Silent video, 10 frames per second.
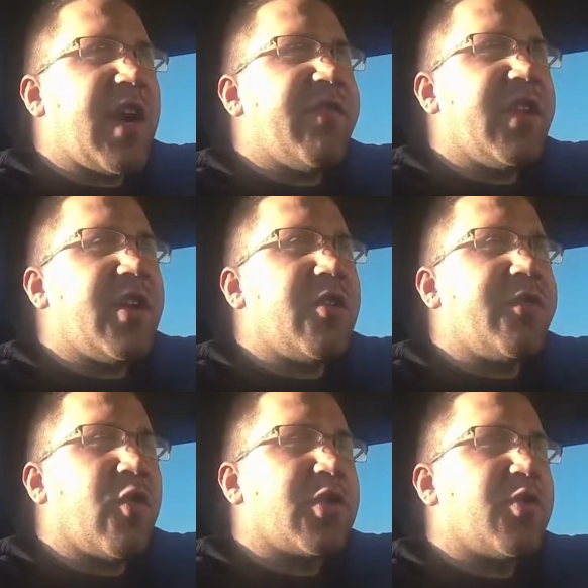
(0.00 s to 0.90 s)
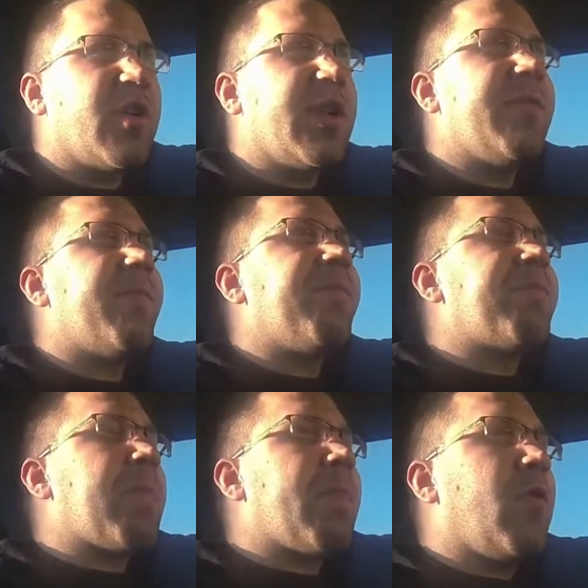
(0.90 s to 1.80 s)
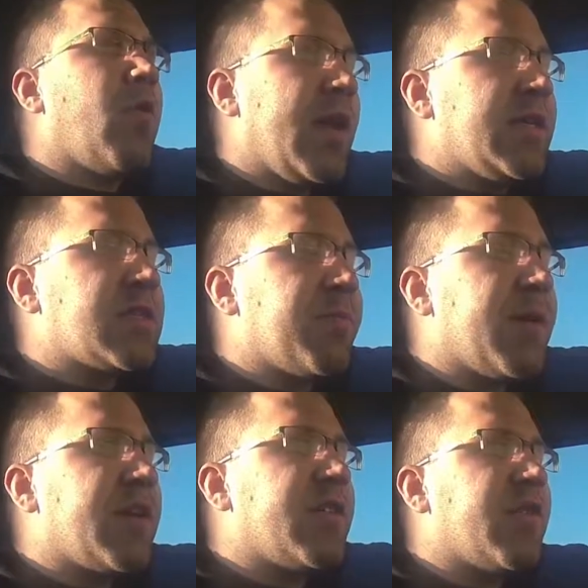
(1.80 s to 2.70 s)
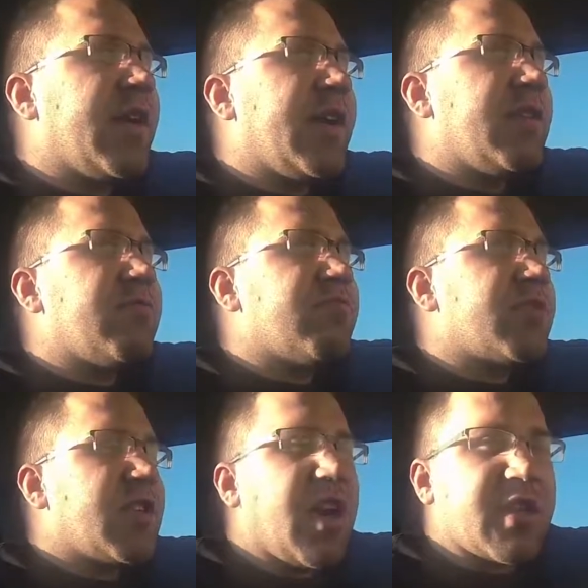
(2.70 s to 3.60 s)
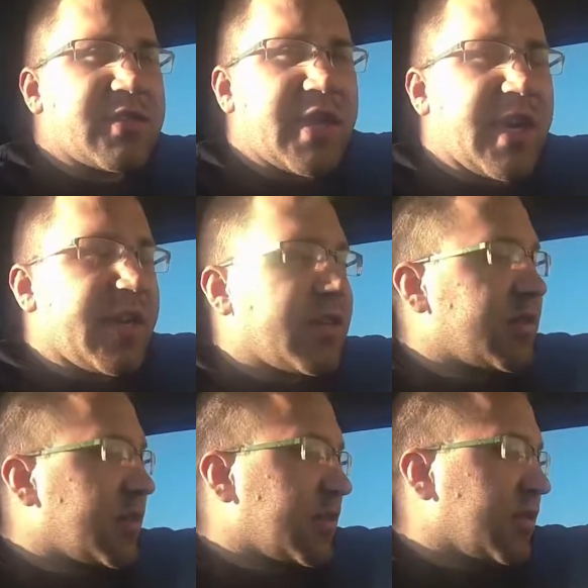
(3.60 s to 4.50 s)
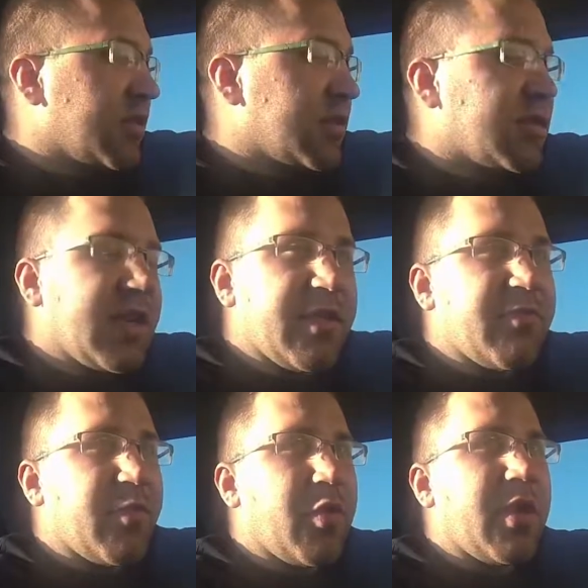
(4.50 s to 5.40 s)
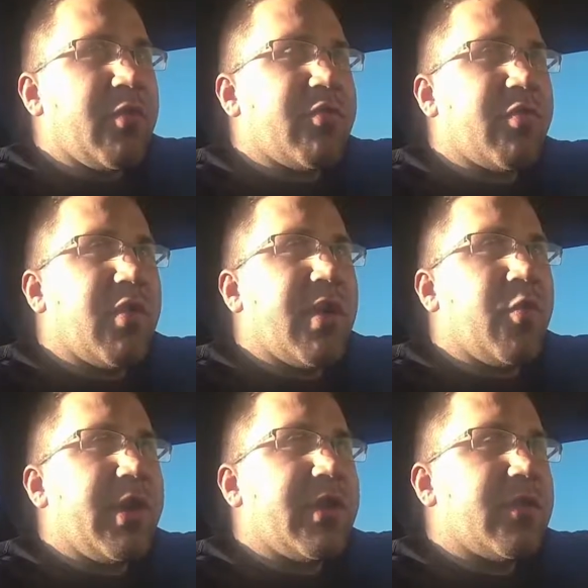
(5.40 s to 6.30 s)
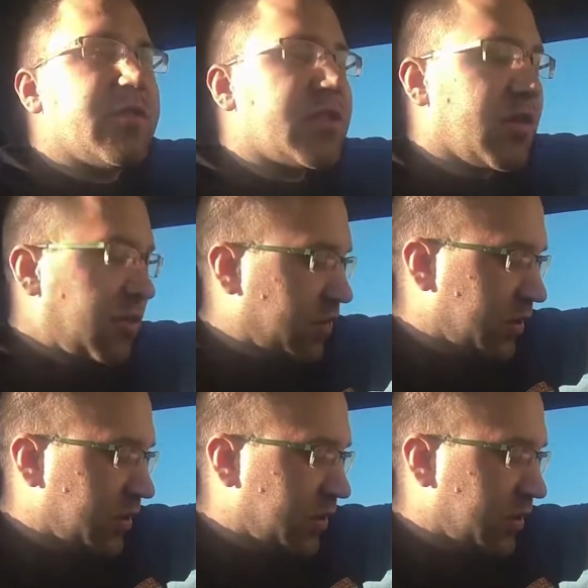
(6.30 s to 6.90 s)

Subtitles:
Nitto 420 weighs compared to a stock tire and wheel. So